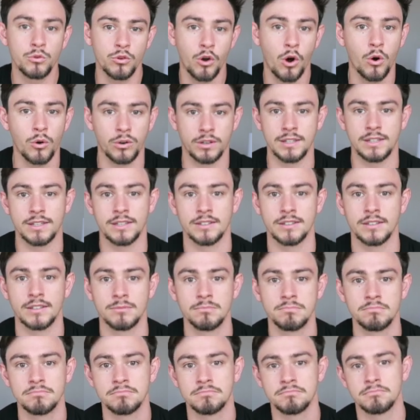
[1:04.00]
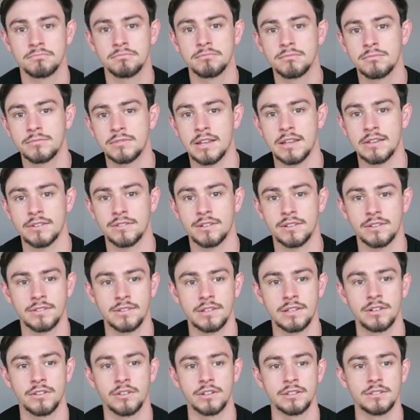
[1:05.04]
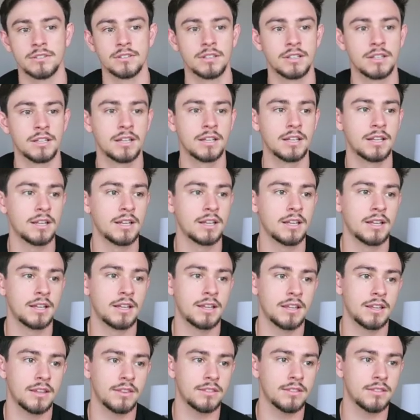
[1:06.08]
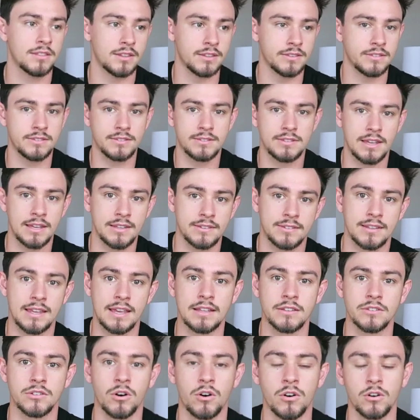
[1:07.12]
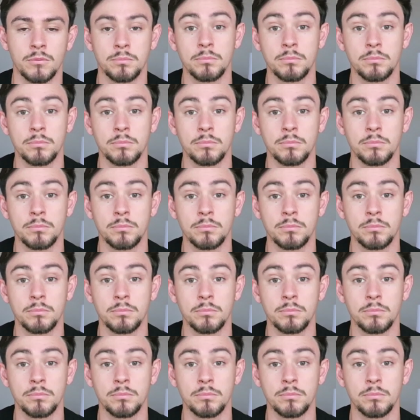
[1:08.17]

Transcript: no talking in the testing center and the test can't